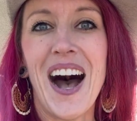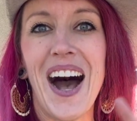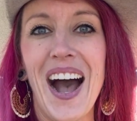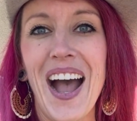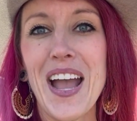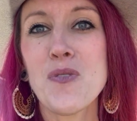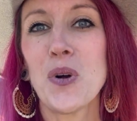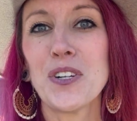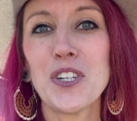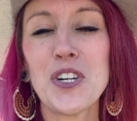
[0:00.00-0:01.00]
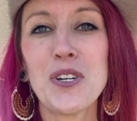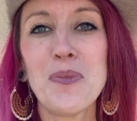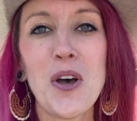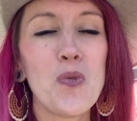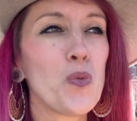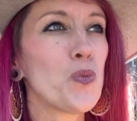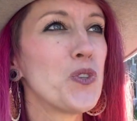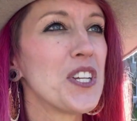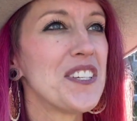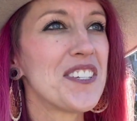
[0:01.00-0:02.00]
Hi, welcome.
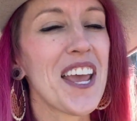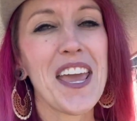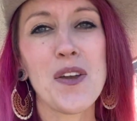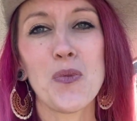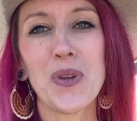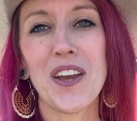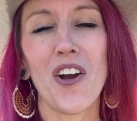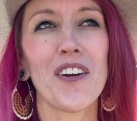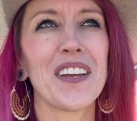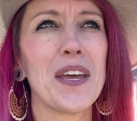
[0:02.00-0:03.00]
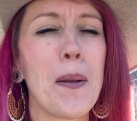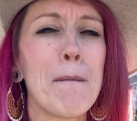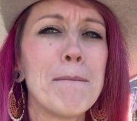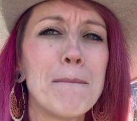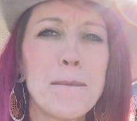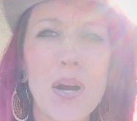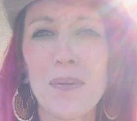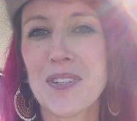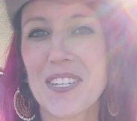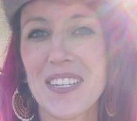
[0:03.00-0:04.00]
Today we are in
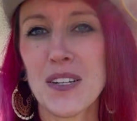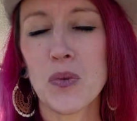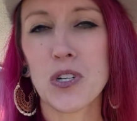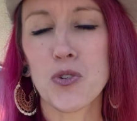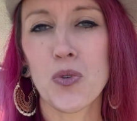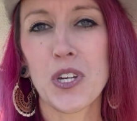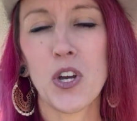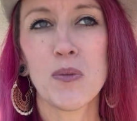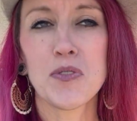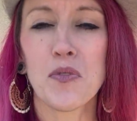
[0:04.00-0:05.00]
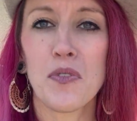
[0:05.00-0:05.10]
Barberton. We are touring homes from